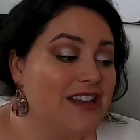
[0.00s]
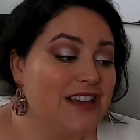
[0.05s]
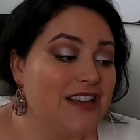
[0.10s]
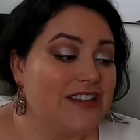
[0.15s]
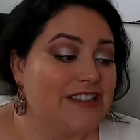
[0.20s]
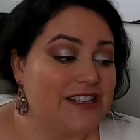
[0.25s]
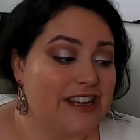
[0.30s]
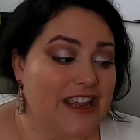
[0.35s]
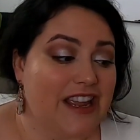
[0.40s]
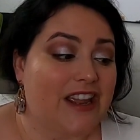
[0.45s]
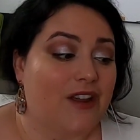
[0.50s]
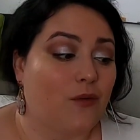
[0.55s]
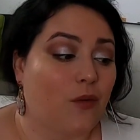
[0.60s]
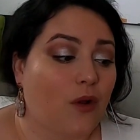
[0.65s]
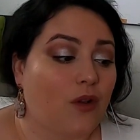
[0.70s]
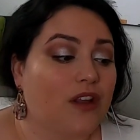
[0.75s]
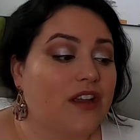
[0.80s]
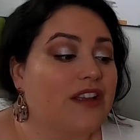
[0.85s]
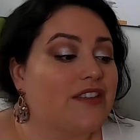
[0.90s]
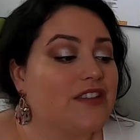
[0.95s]
singing
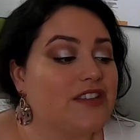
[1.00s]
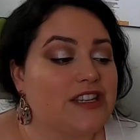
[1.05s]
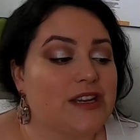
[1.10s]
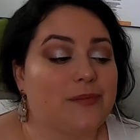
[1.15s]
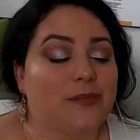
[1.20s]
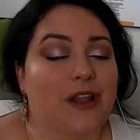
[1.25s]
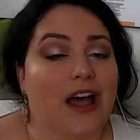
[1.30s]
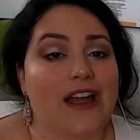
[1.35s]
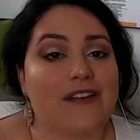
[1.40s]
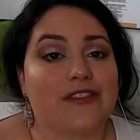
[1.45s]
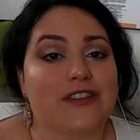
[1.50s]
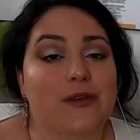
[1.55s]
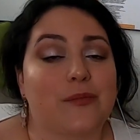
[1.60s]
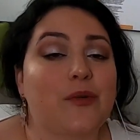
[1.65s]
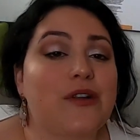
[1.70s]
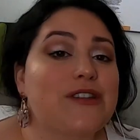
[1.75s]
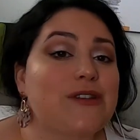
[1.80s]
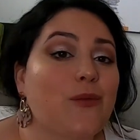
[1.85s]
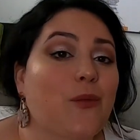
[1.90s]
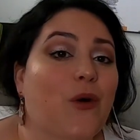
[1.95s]
Rolling in the Deep live at the
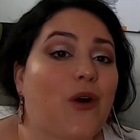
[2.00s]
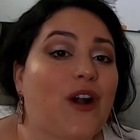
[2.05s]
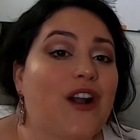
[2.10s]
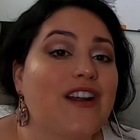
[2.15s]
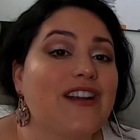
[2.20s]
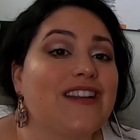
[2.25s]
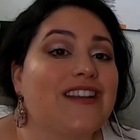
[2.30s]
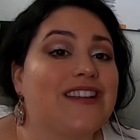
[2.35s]
Brits Award